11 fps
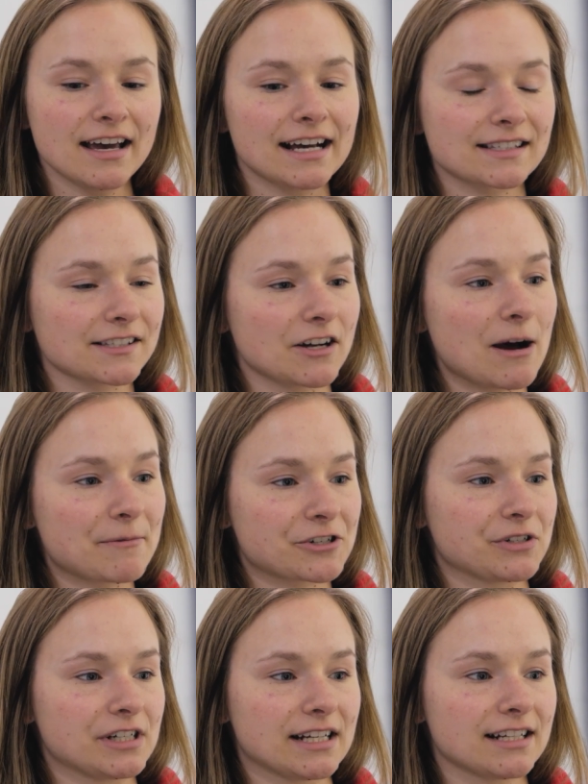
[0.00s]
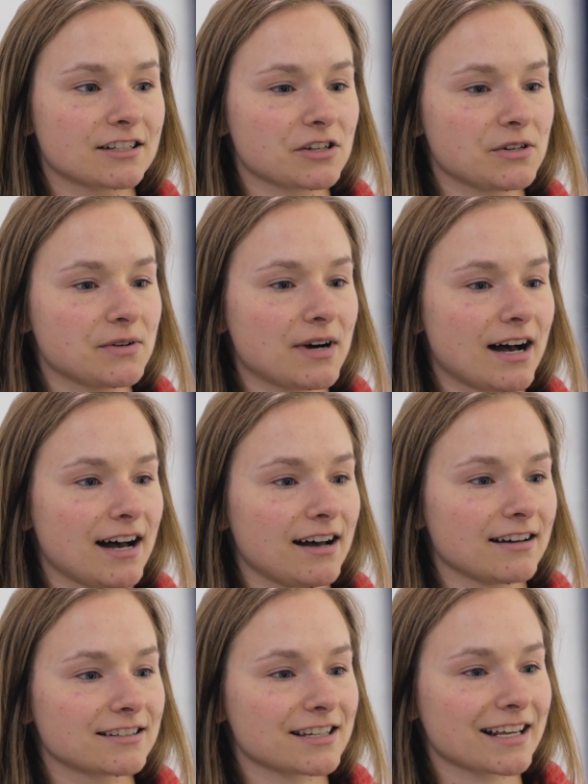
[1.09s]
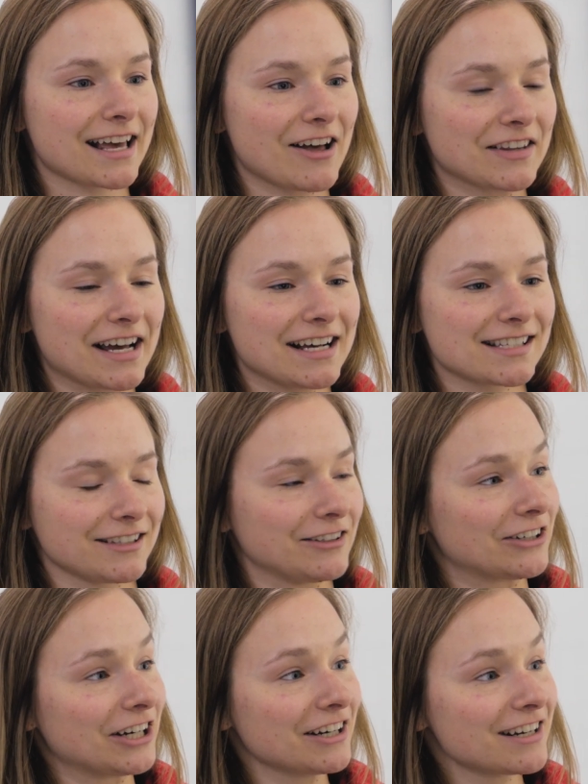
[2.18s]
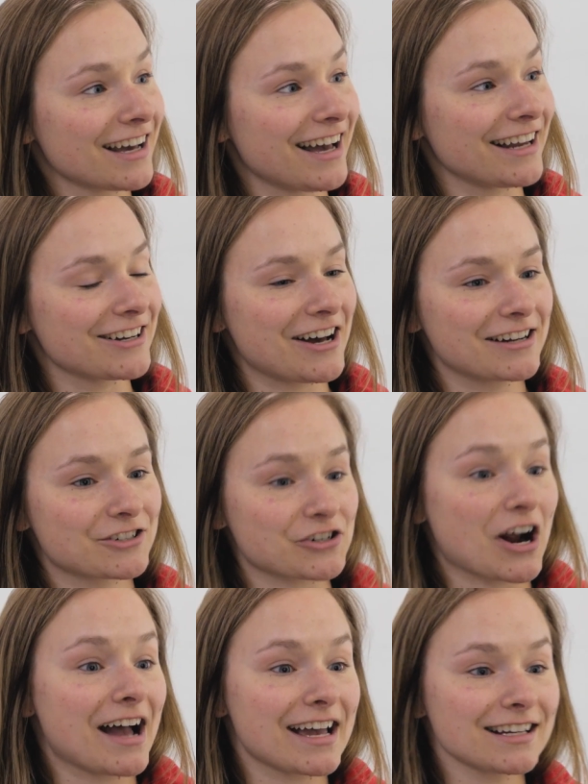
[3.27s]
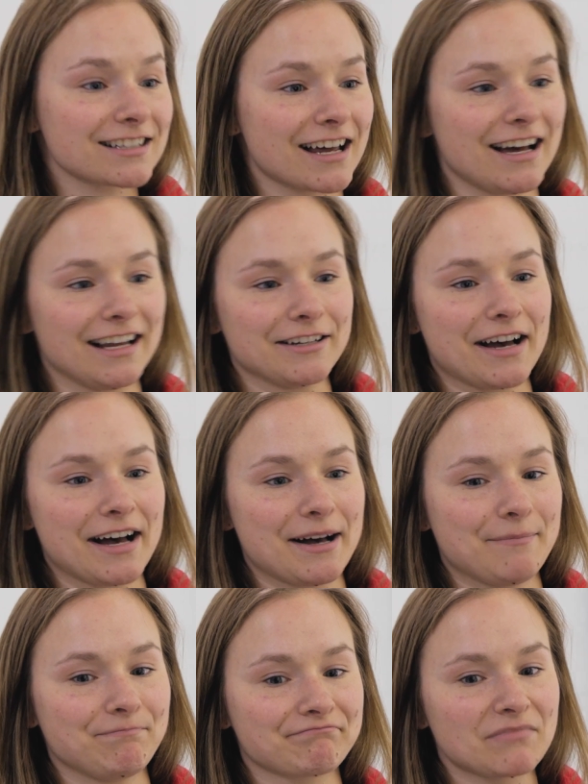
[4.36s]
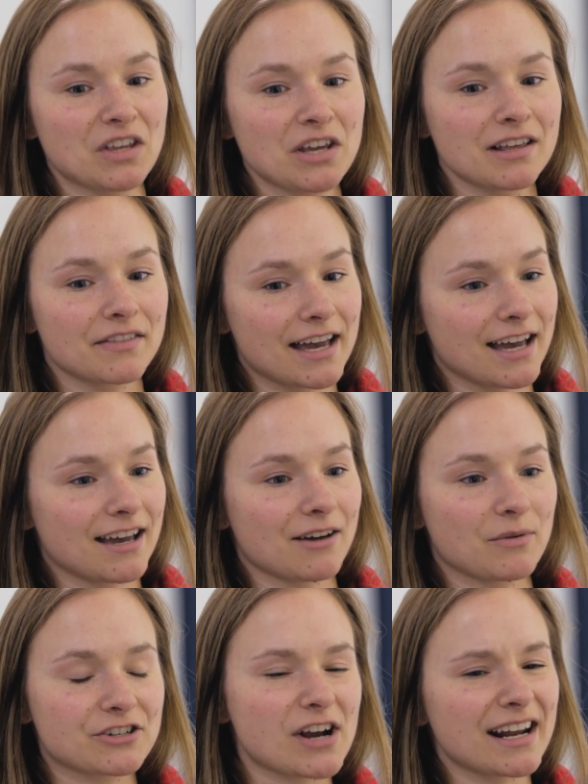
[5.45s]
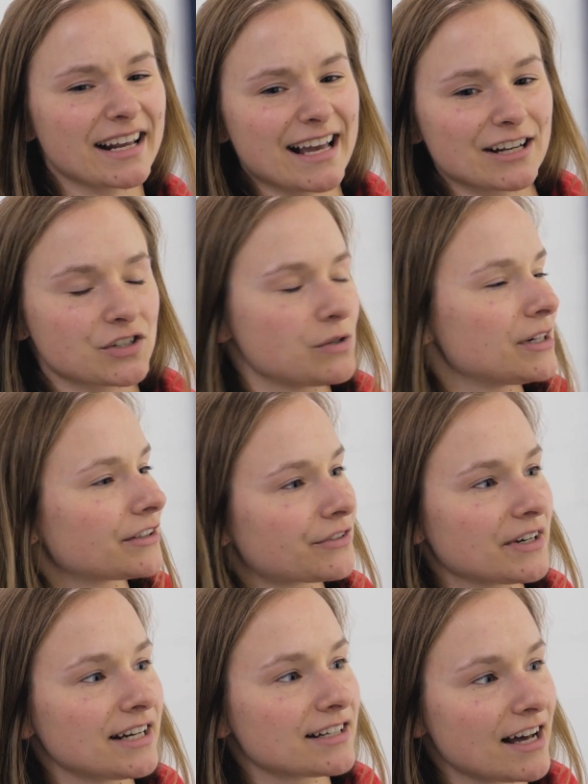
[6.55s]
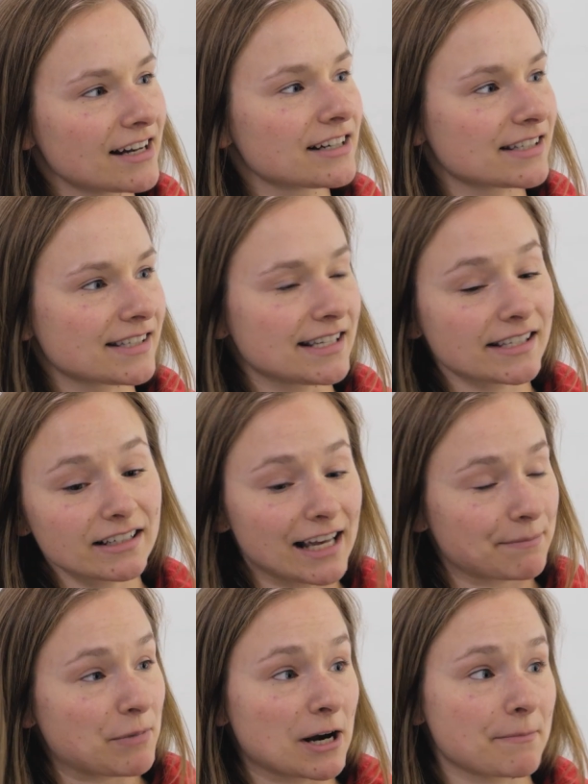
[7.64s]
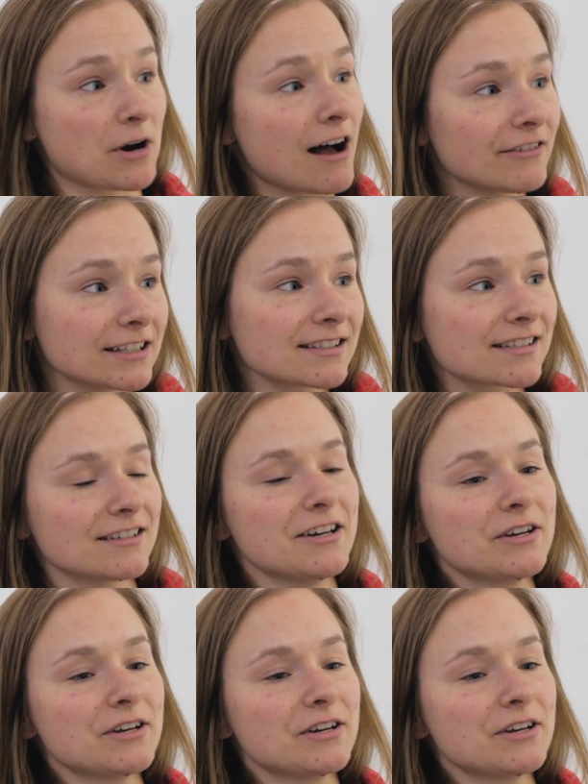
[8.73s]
It's an opportunity to get on the ice and learn and try it. And we try to get two or three done in a season, like per province.